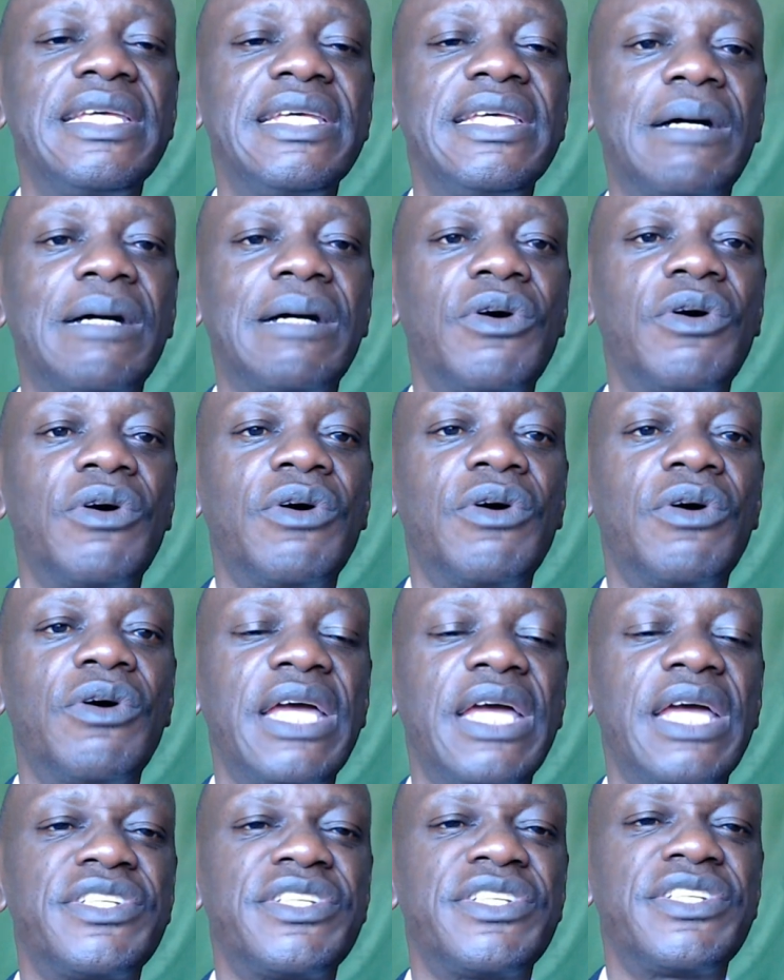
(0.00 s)
That is
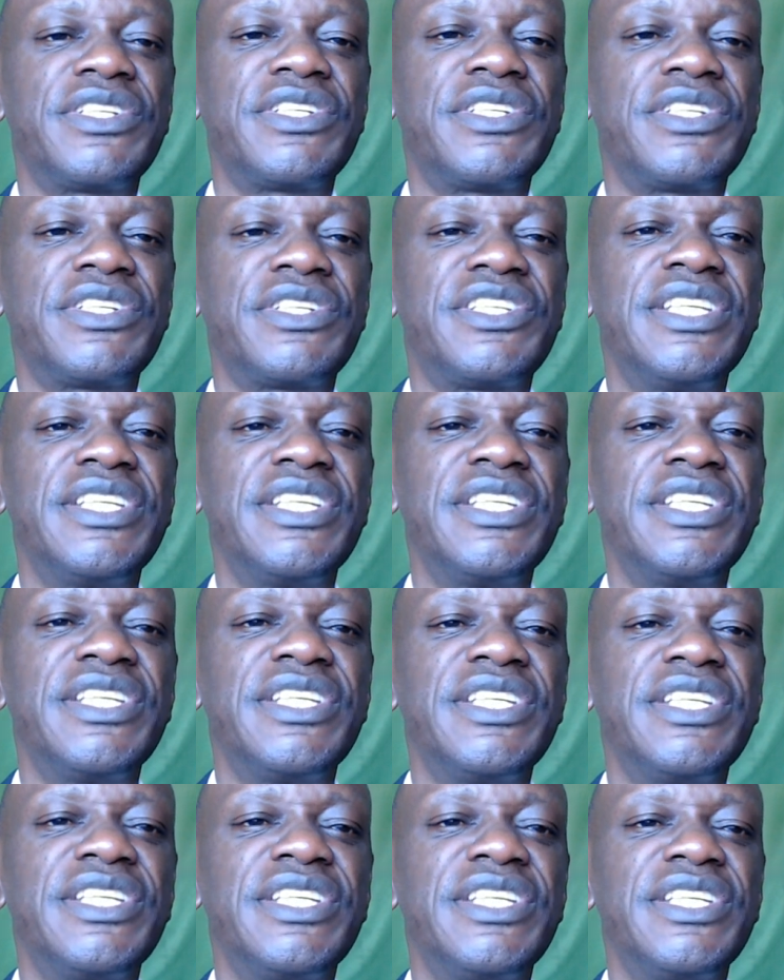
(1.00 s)
3% of your
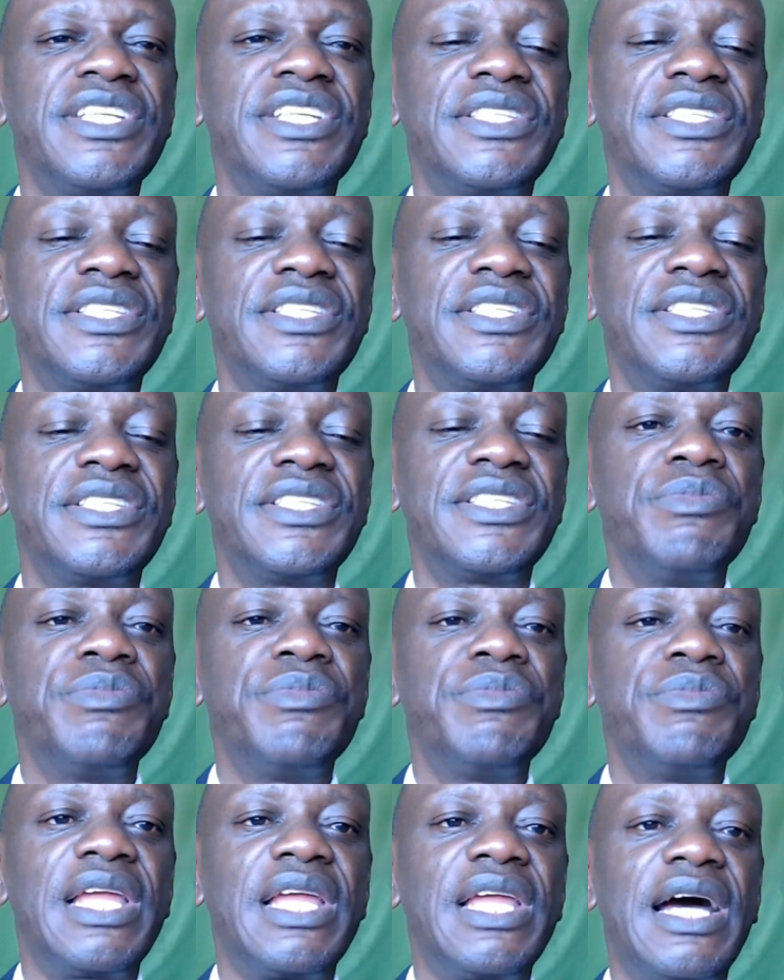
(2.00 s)
daily
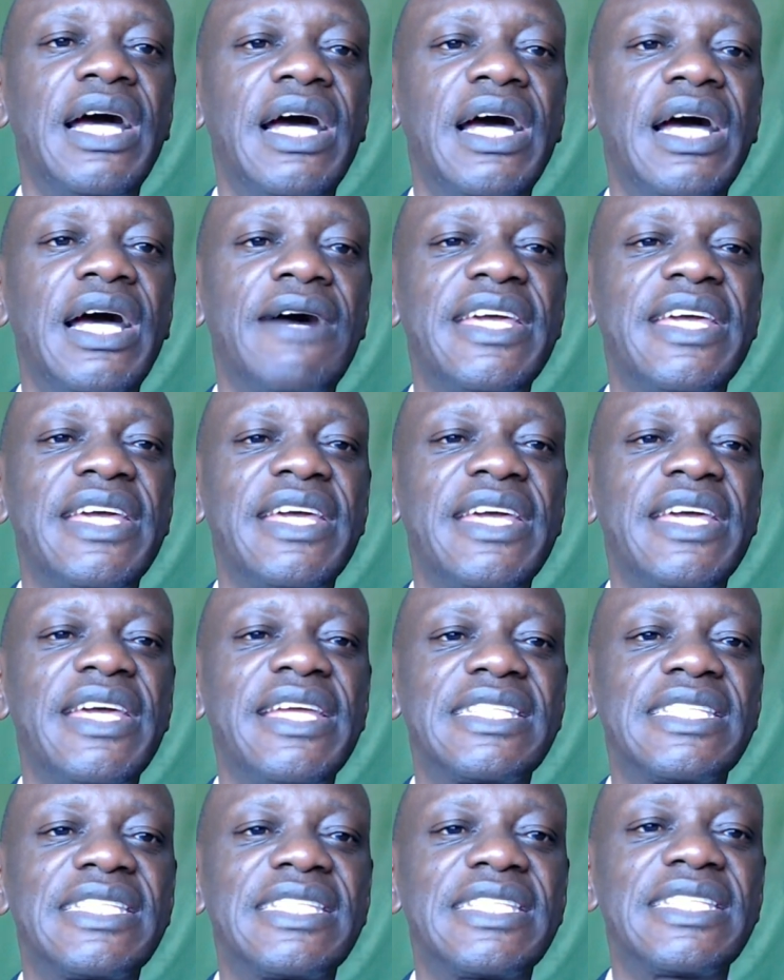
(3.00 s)
carbohydrate needs,
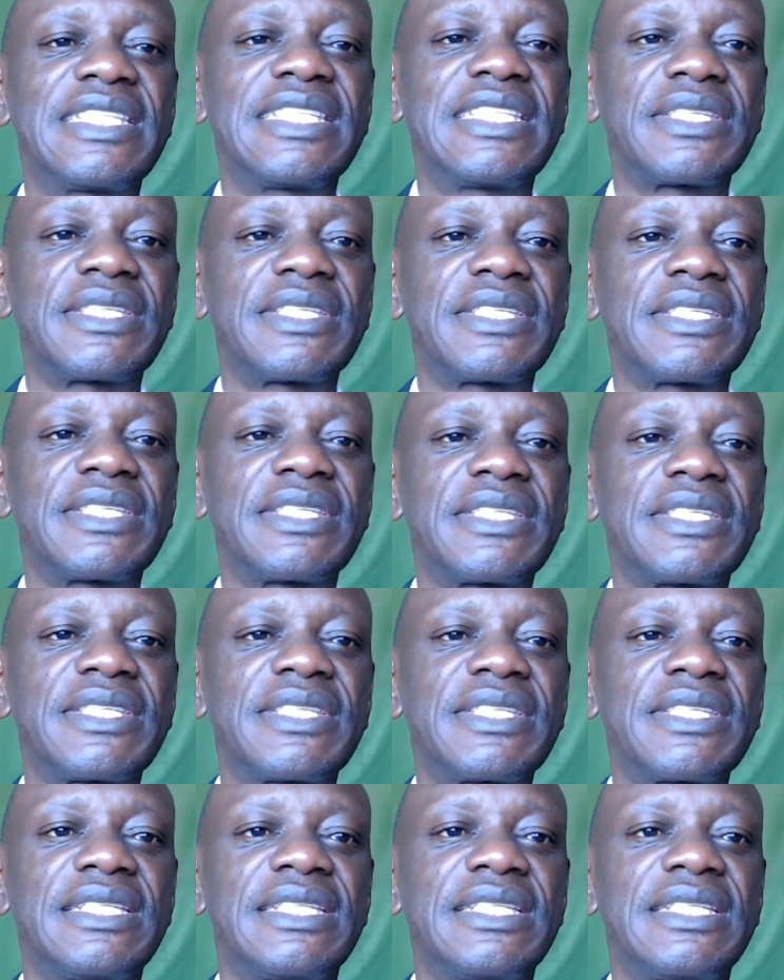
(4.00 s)
which means you still
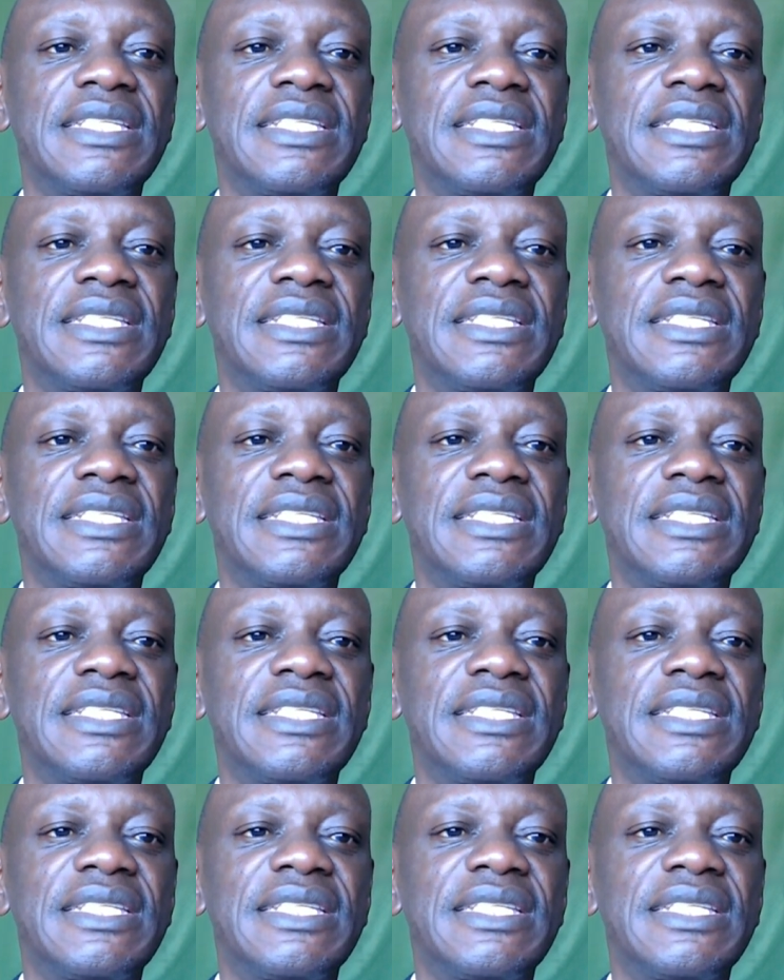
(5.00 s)
have